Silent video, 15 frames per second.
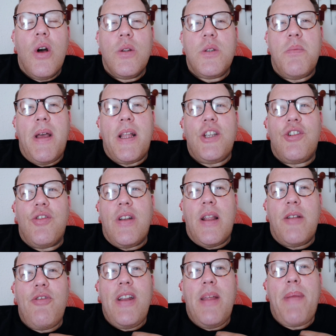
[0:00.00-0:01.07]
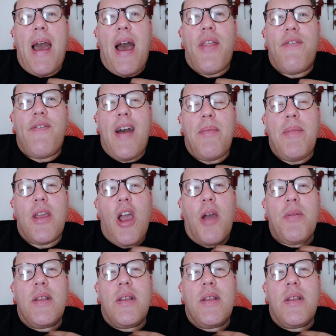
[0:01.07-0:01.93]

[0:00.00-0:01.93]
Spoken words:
dementia, and really about how the family cope.